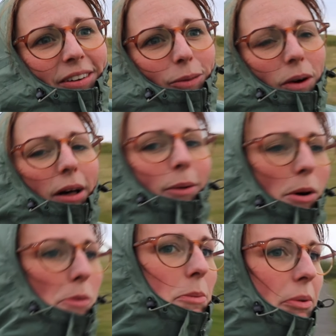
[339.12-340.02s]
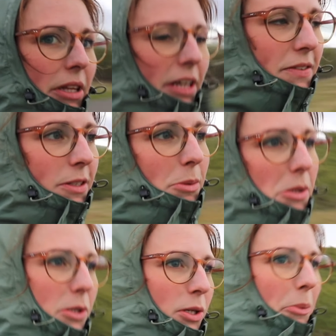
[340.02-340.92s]
Well, what we believe to be
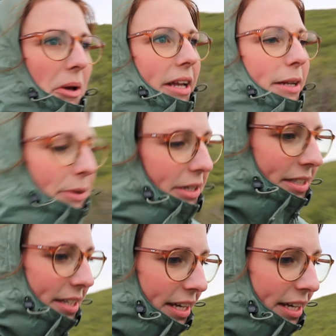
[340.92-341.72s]
the summit anyways.